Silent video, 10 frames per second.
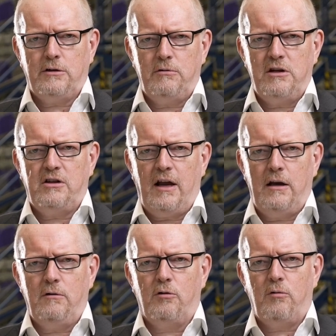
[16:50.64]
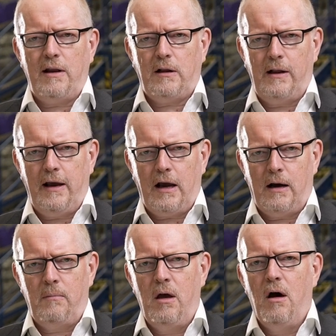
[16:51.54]
to reach an annual rental
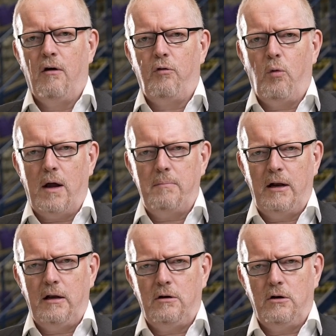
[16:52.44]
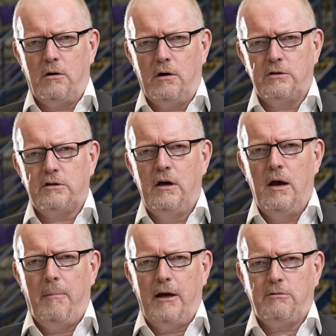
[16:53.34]
income of 1 billion euros
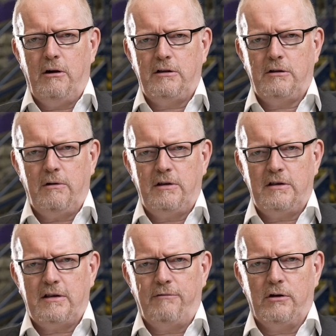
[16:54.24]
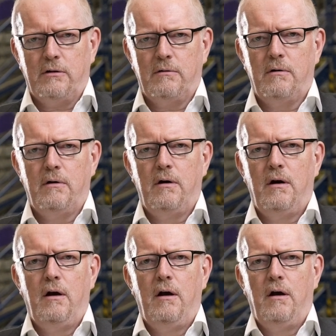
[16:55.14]
by 2027.
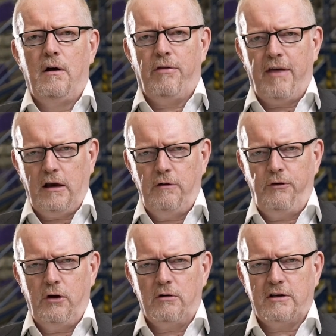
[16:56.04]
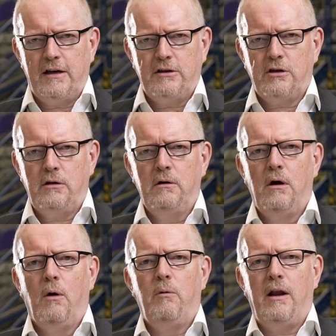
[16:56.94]
Thank you for your attention.
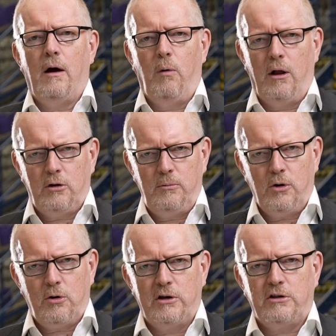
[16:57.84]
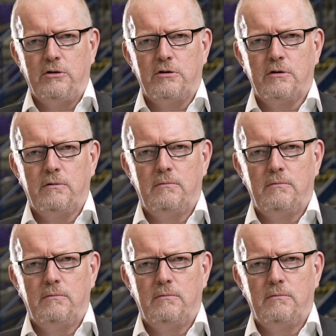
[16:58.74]
We now welcome your questions.